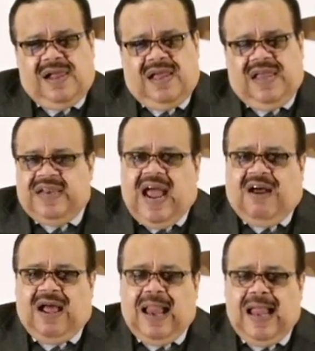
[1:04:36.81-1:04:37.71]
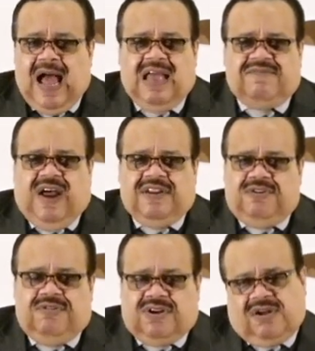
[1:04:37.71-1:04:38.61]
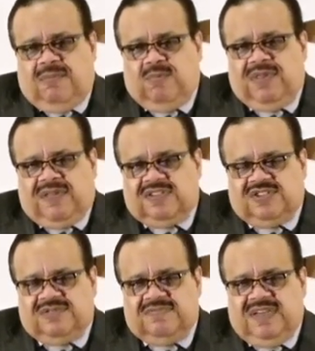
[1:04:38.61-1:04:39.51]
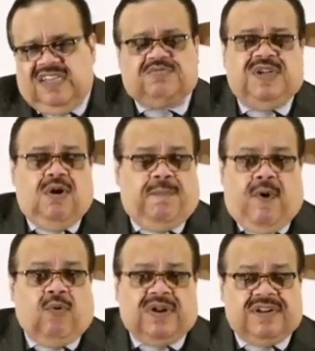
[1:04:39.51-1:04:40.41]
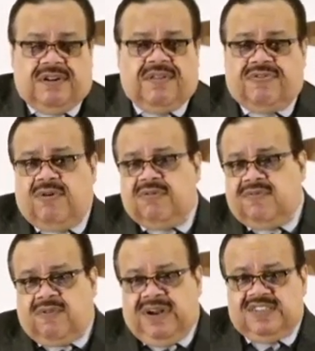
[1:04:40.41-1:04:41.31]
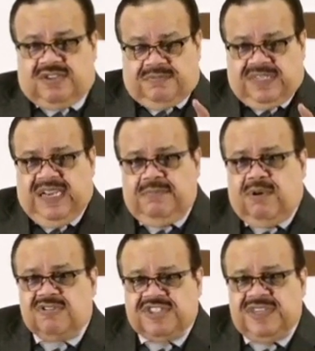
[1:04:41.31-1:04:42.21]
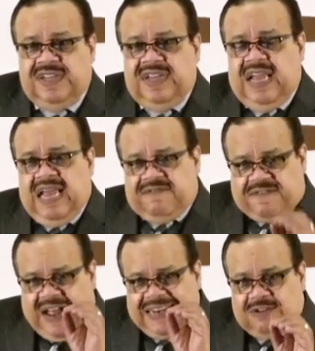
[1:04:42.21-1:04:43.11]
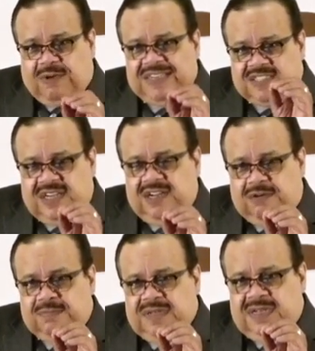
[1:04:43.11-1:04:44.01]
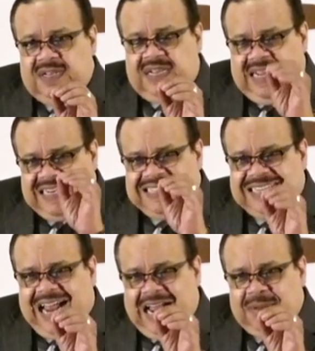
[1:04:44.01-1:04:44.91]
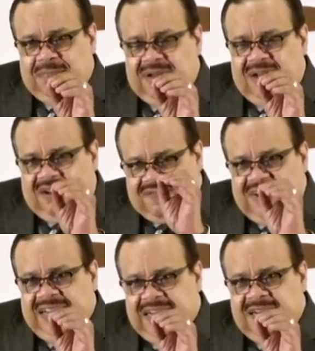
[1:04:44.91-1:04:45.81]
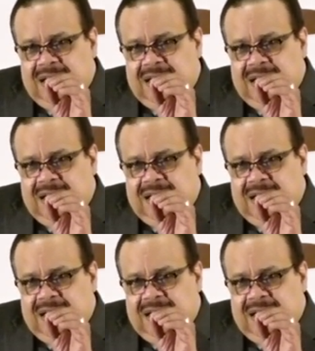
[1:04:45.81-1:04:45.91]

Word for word: And now I invite you to come with us as we go boldly to the throne of grace to obtain mercy and find grace to help in time of need.